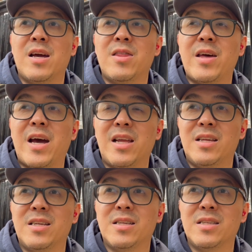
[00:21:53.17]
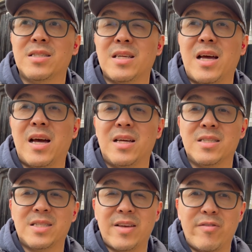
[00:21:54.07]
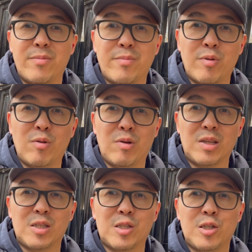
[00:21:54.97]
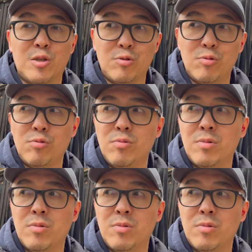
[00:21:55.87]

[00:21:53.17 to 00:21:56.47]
that is at 7.2.